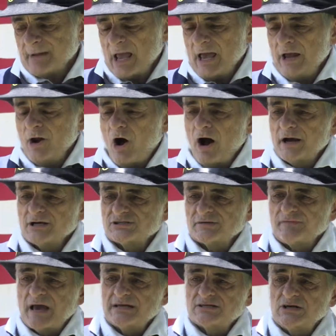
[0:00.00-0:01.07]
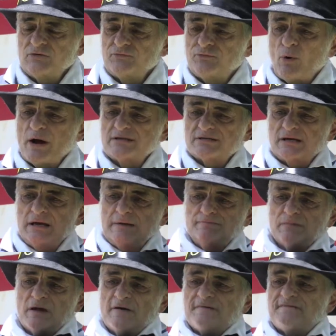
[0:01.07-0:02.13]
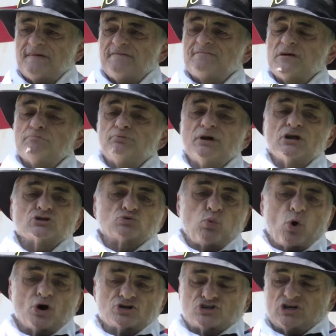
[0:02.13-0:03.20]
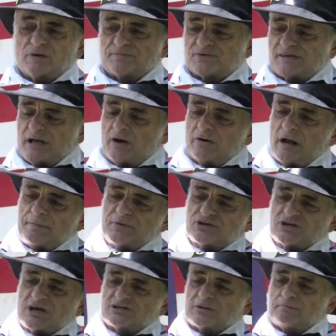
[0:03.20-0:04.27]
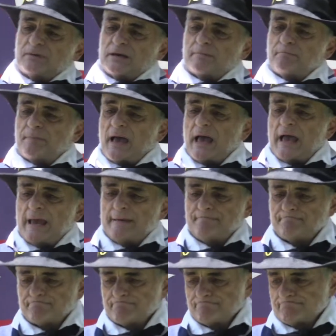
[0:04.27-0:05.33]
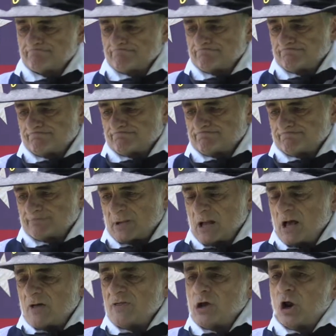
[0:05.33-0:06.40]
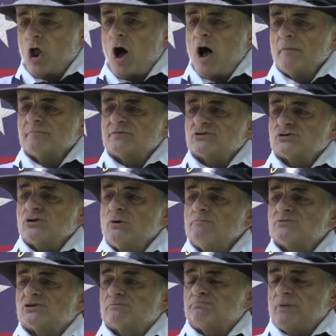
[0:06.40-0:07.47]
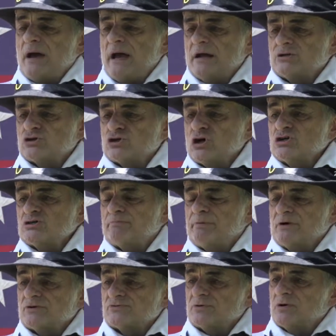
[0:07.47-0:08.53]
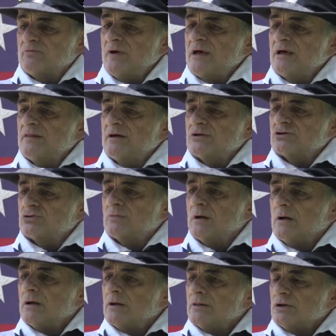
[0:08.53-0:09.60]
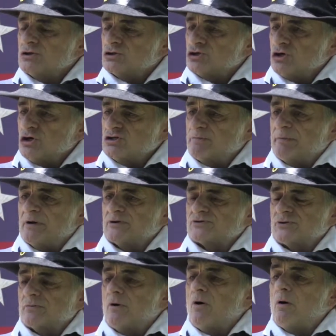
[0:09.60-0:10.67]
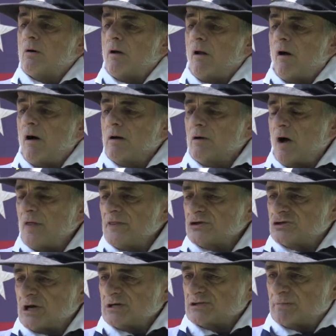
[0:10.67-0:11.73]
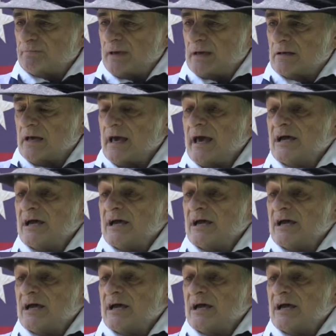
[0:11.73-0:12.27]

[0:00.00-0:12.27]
In August of 1814, 50 British warships sailed up the Chesapeake Bay. The alarm soon spread. Church bells were ringing the church bells all along the Chesapeake.